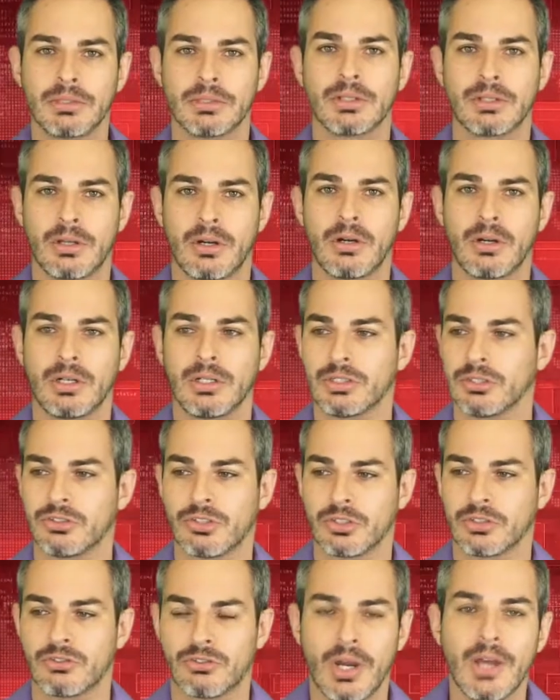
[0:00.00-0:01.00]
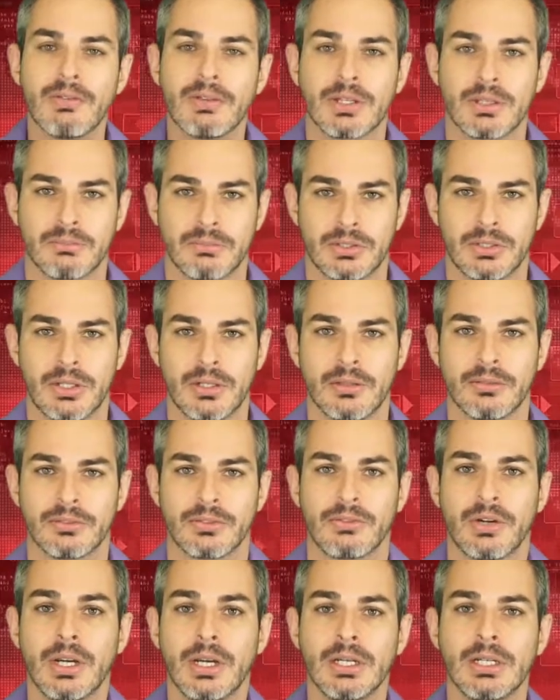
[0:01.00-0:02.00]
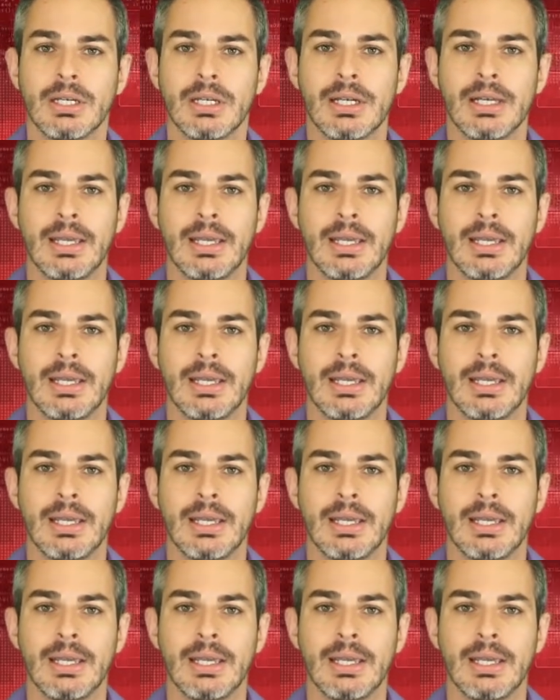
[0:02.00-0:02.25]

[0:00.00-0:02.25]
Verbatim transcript: the car is just driving itself, right